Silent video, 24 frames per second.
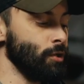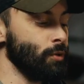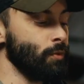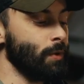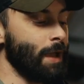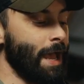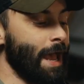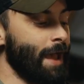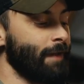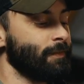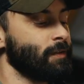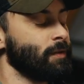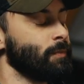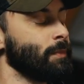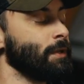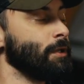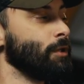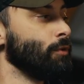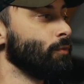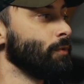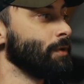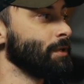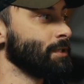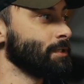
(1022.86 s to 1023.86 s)
You have to be
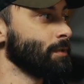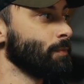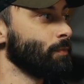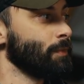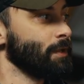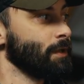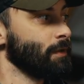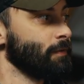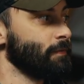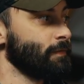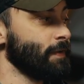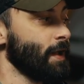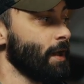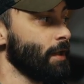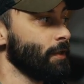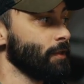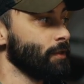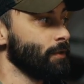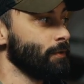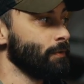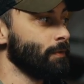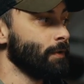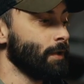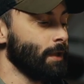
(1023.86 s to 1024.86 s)
doing something of
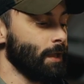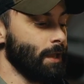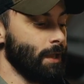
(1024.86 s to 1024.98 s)
value.